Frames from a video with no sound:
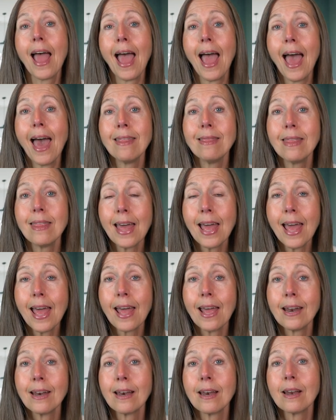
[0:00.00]
And
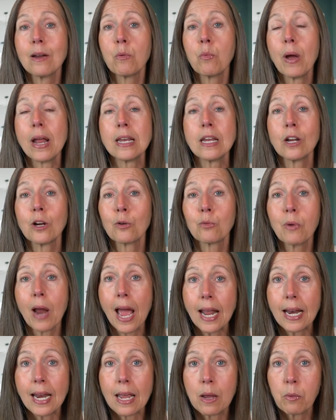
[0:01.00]
then when you're
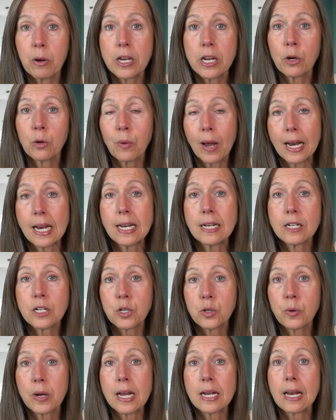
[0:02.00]
ready to
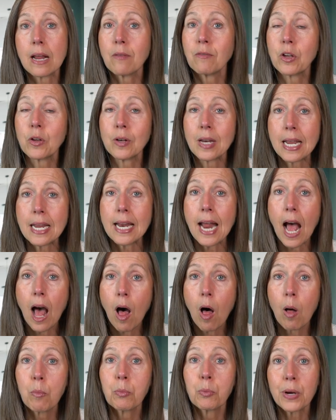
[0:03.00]
treat, if you need
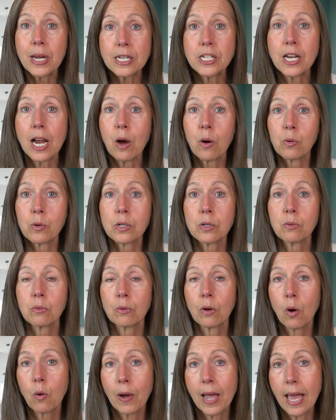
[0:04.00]
help, reach out.
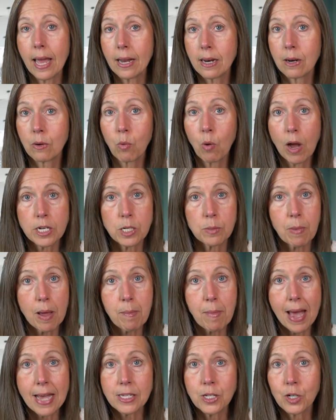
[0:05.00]
Go ahead and watch my
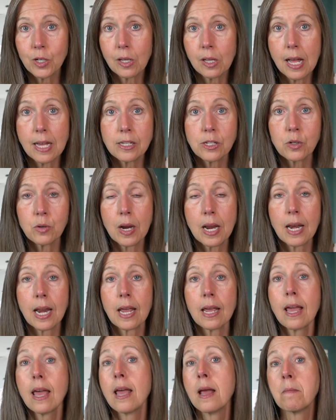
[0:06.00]
masterclass
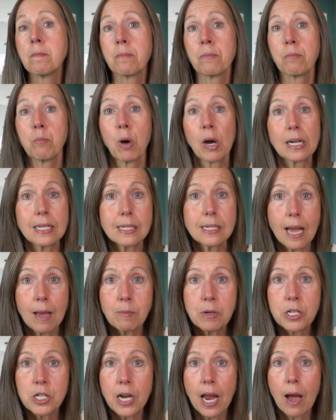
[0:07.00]
training. Book a
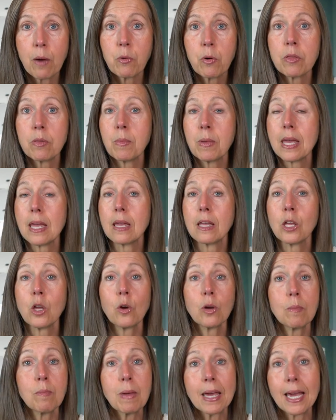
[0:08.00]
time to chat with me.
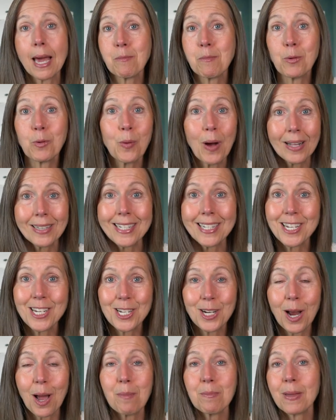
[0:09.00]
You can become a wellness
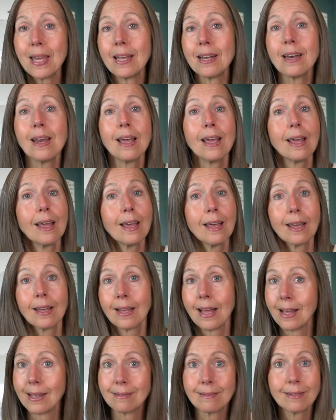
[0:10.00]
champion
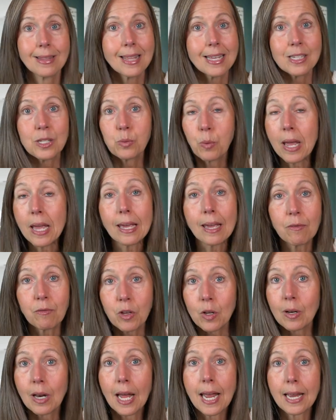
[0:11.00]
this week if
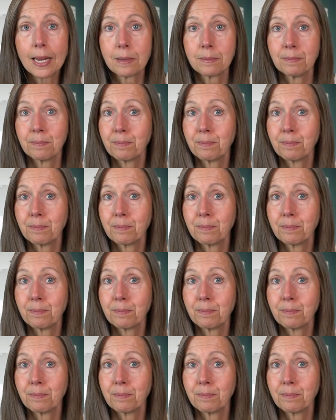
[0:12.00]
you'd like.